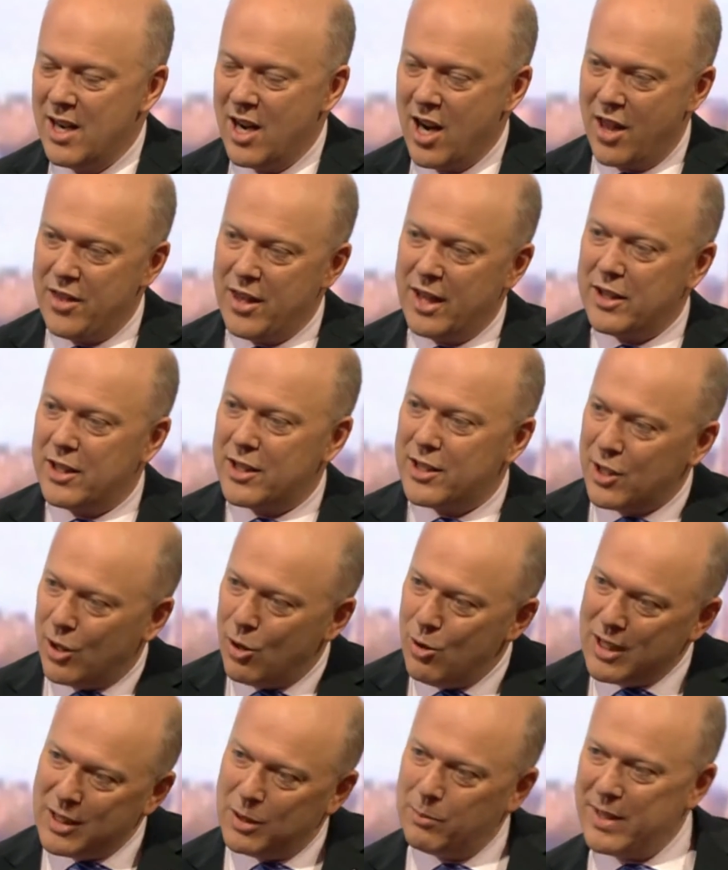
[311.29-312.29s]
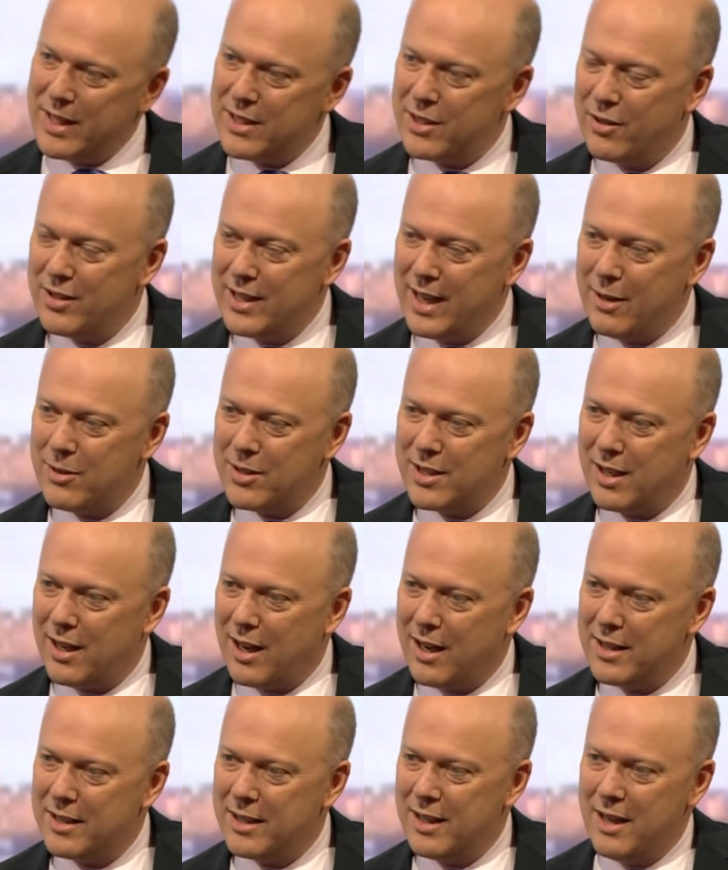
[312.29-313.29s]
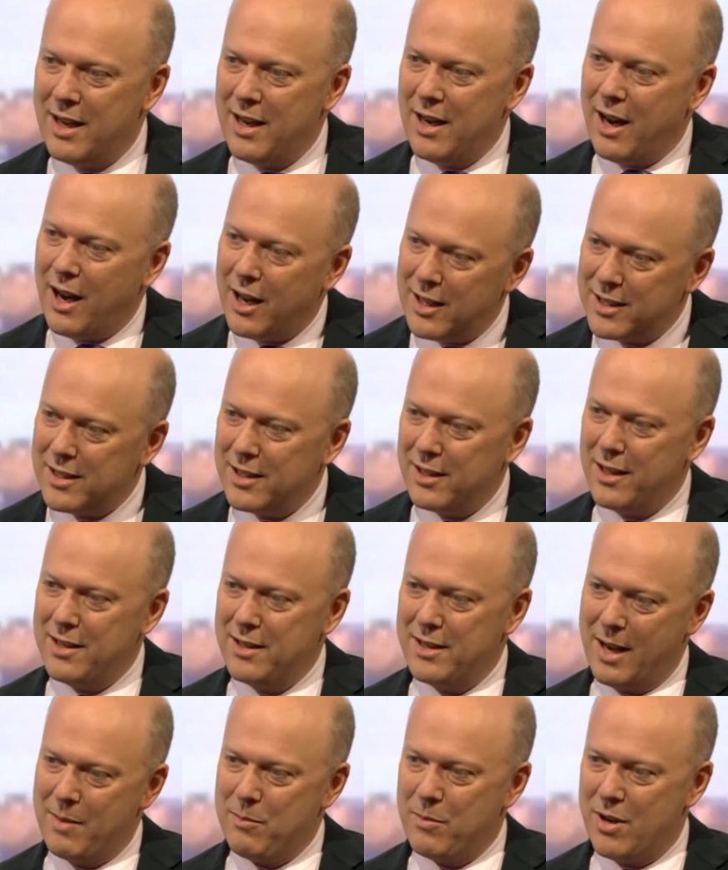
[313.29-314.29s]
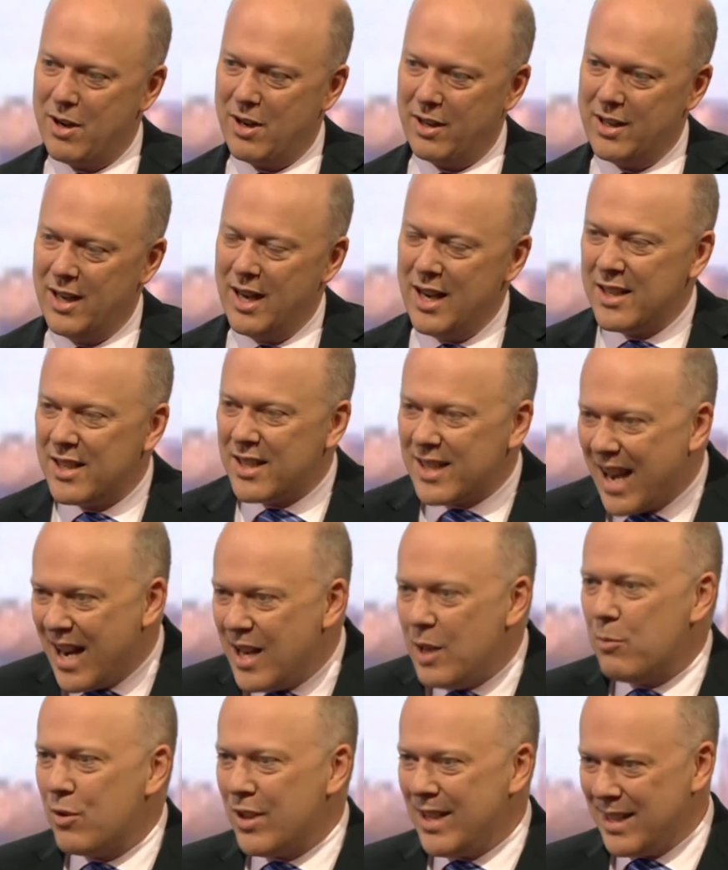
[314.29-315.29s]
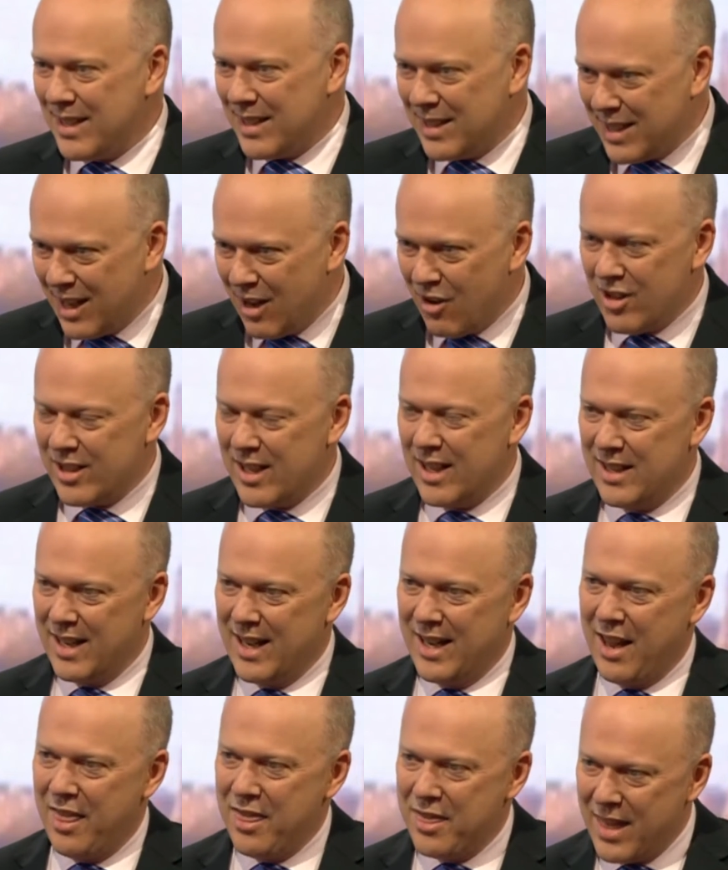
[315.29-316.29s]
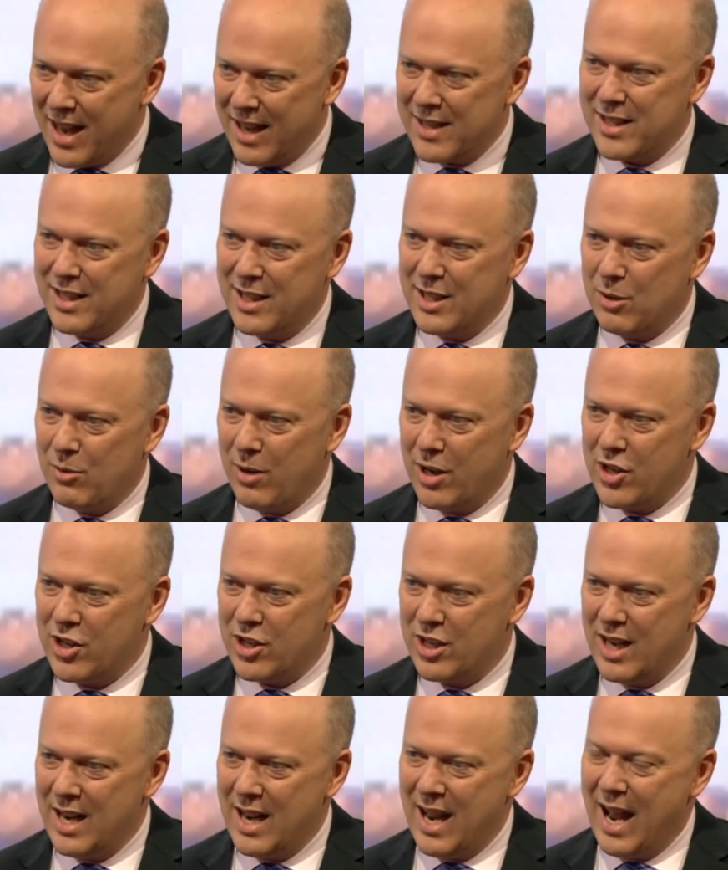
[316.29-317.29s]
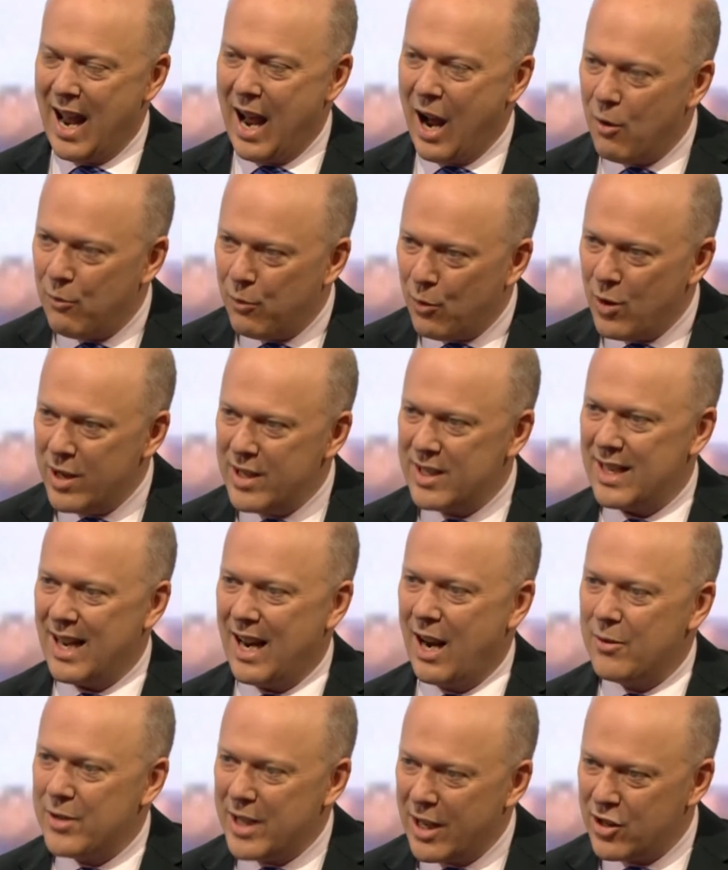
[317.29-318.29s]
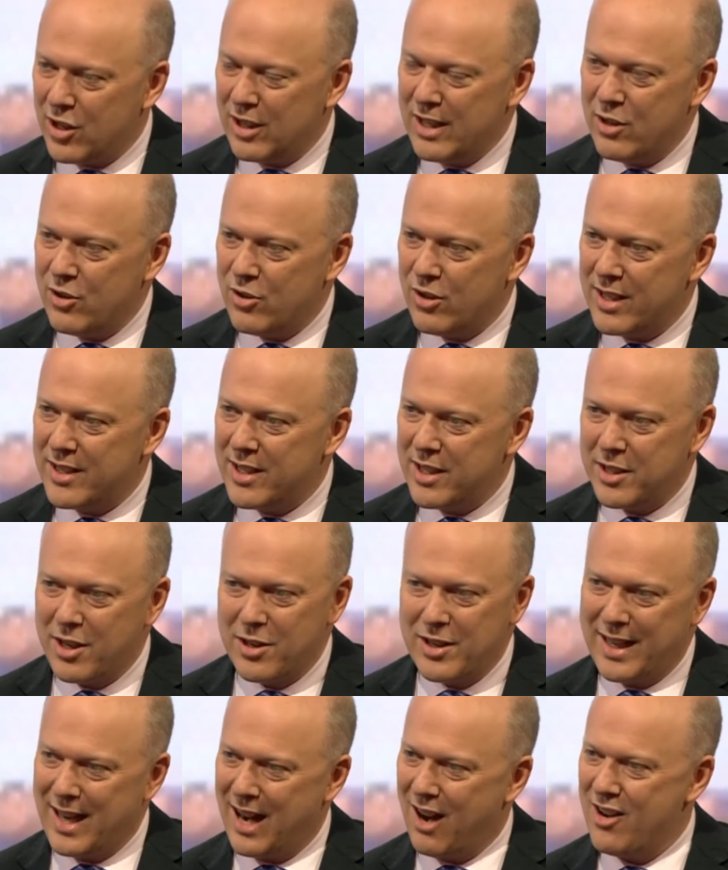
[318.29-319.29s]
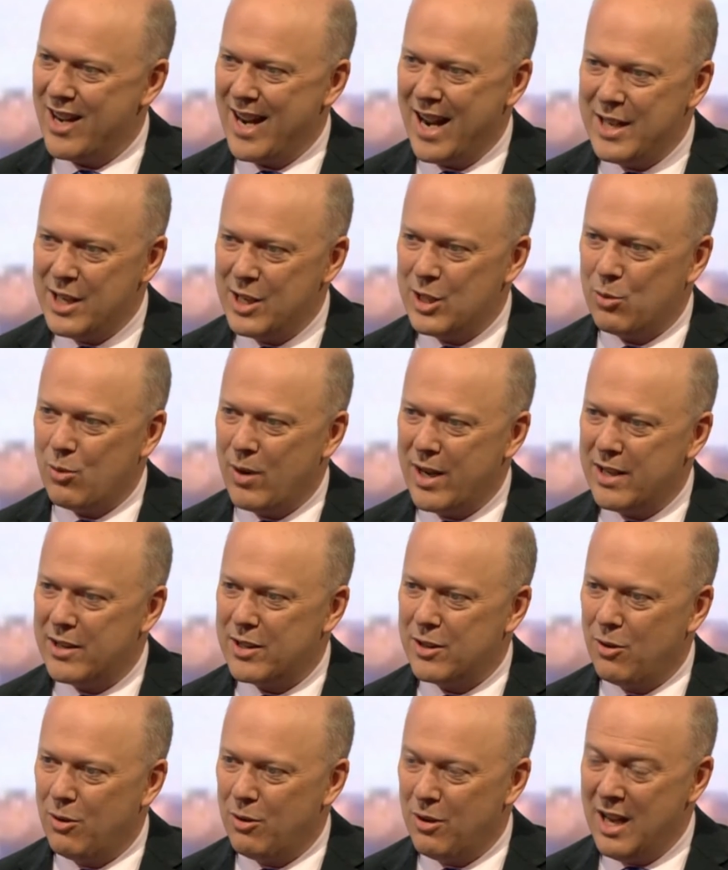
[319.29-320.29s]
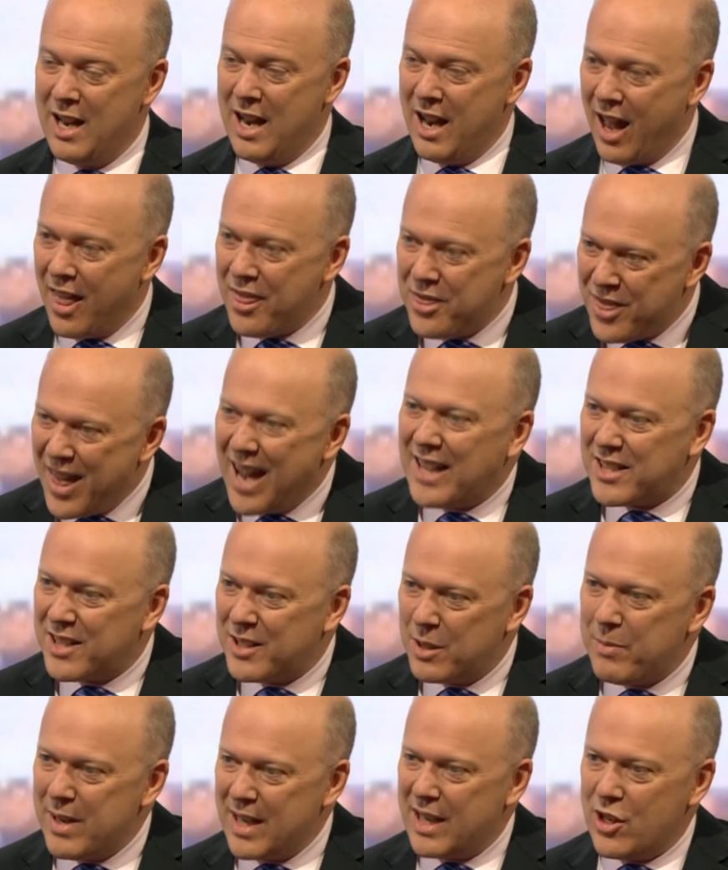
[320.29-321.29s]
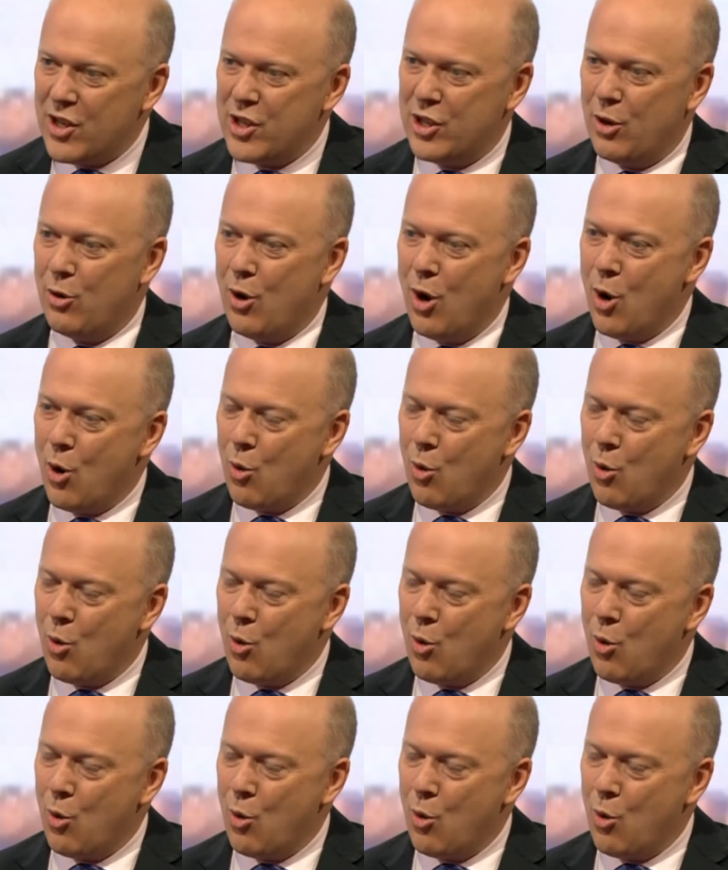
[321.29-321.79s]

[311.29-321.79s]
And then there's two little bits on the outside, us and Denmark. Does anybody seriously think in that situation our voice, our national interest is going to carry any sway at all? And that's the big issue.